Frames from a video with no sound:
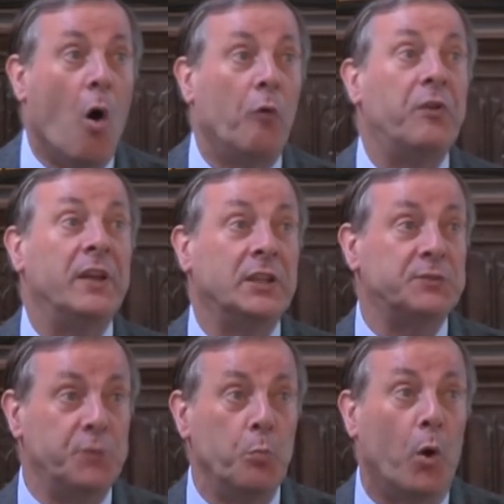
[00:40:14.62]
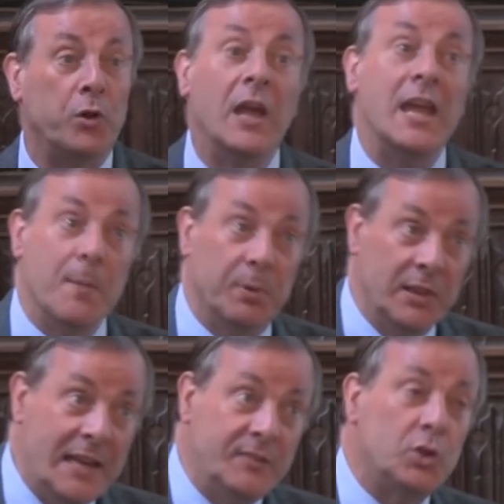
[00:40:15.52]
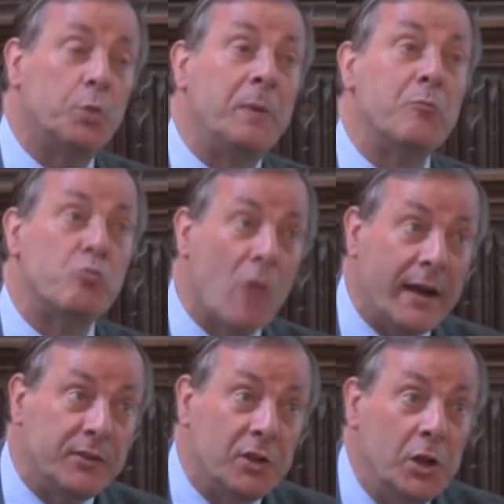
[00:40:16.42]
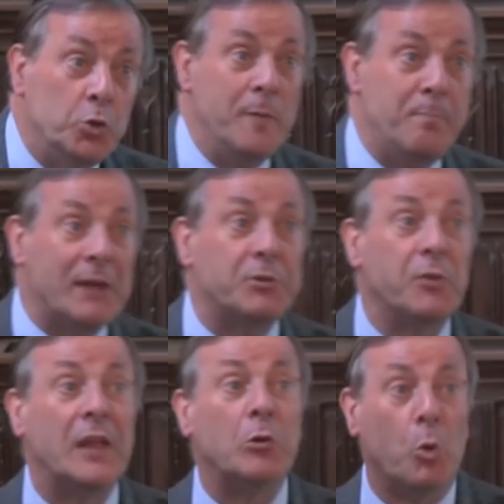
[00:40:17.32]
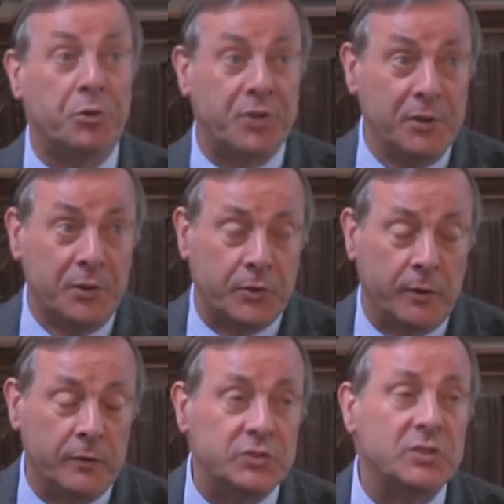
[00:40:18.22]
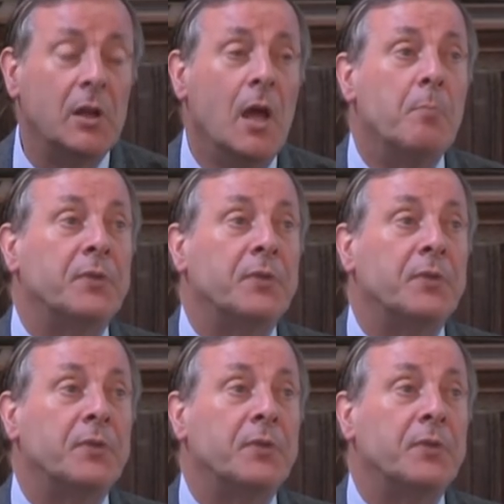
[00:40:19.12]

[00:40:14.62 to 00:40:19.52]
of his viewpoint. He believes it to be right, to be better than alternatives,